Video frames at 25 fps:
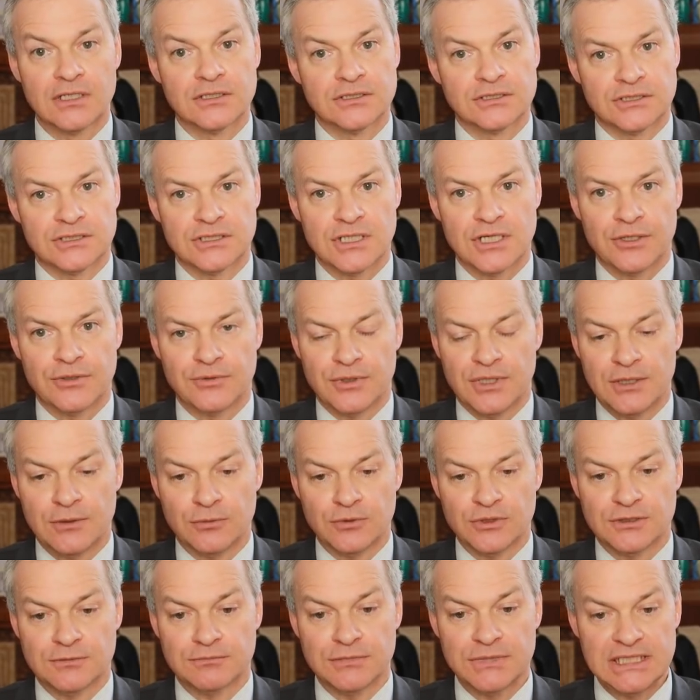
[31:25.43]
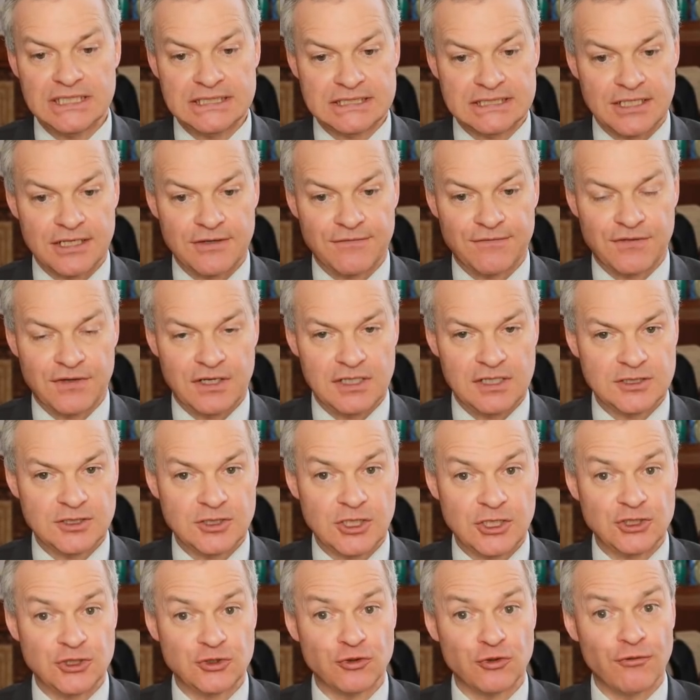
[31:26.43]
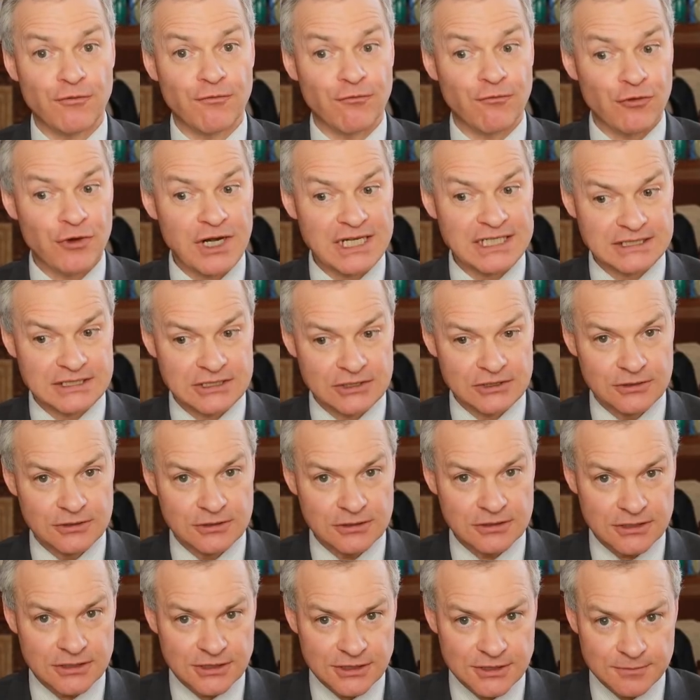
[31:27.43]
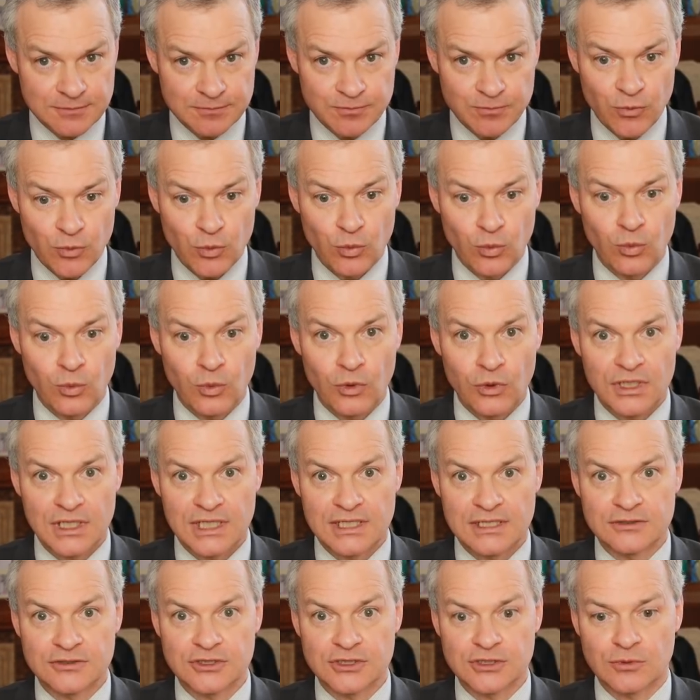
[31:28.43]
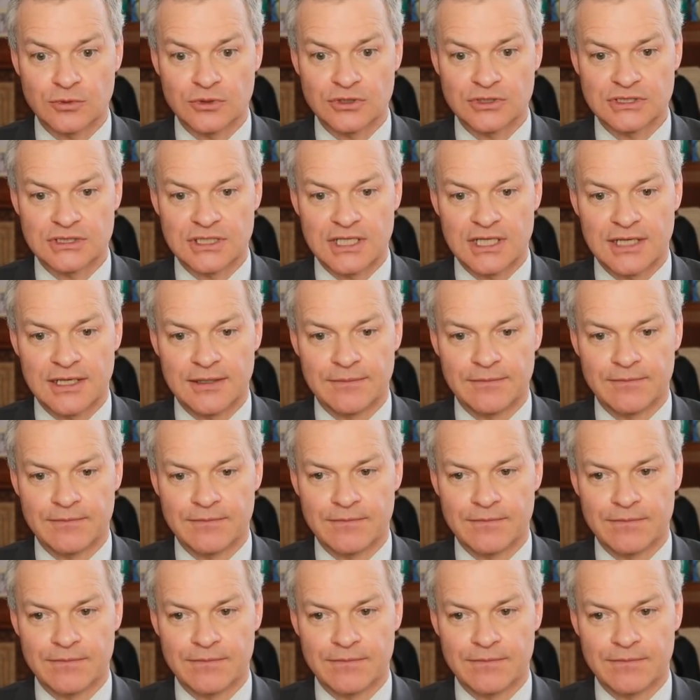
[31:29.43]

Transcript: So it was me to go first. I saw Frazzles. What else was there?